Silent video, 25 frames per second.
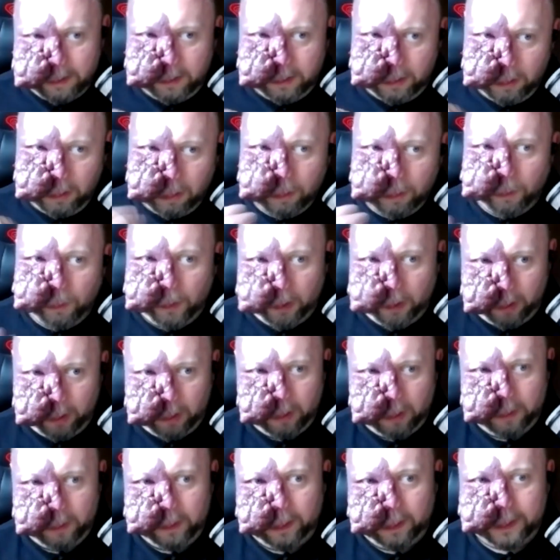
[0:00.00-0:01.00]
you
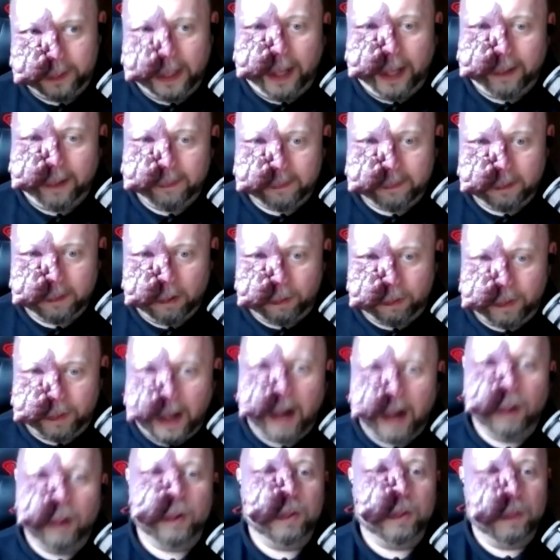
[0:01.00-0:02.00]
work on the text of
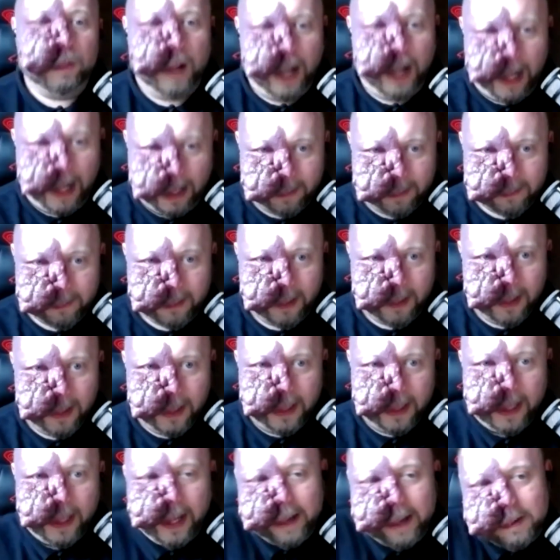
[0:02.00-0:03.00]
how to ask,
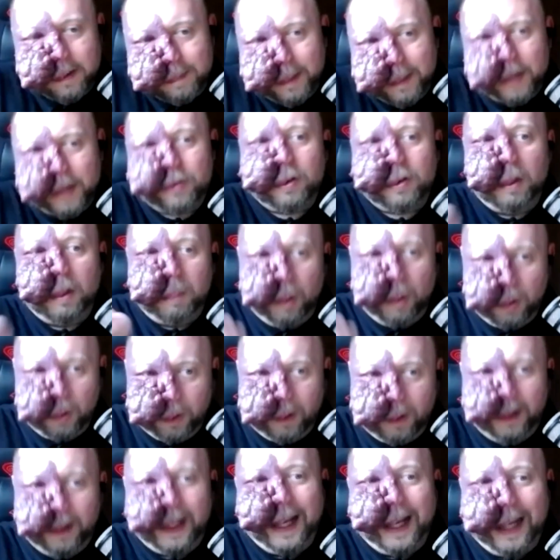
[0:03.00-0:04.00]
as much the
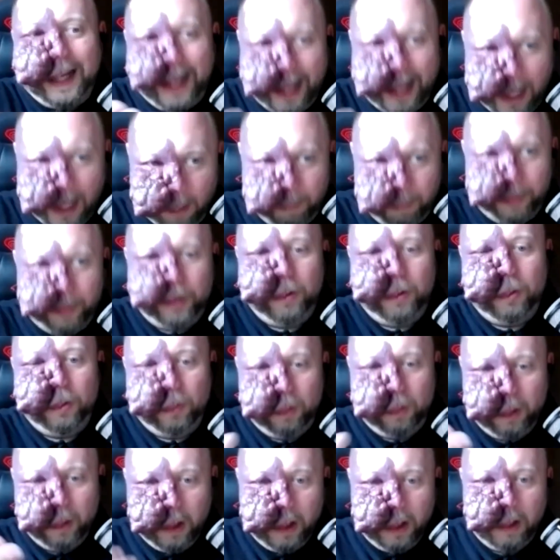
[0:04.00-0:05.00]
model can help
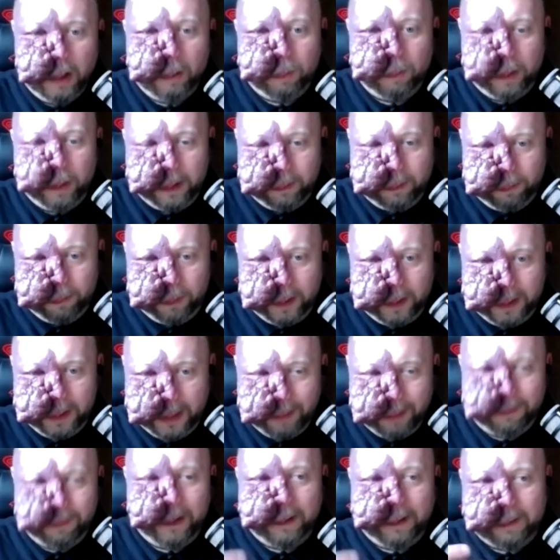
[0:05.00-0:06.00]
you with
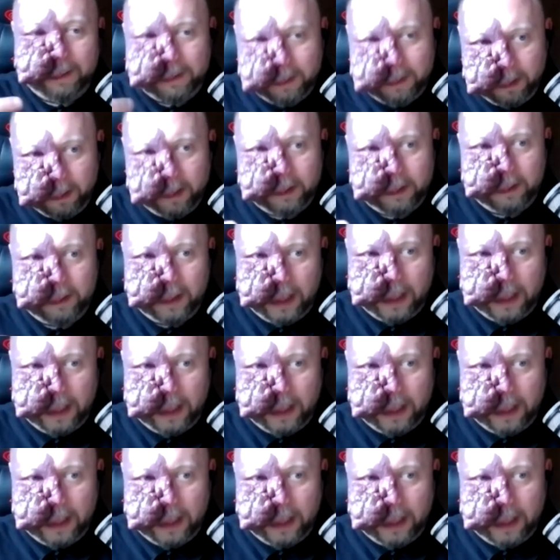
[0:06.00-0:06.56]
giving certain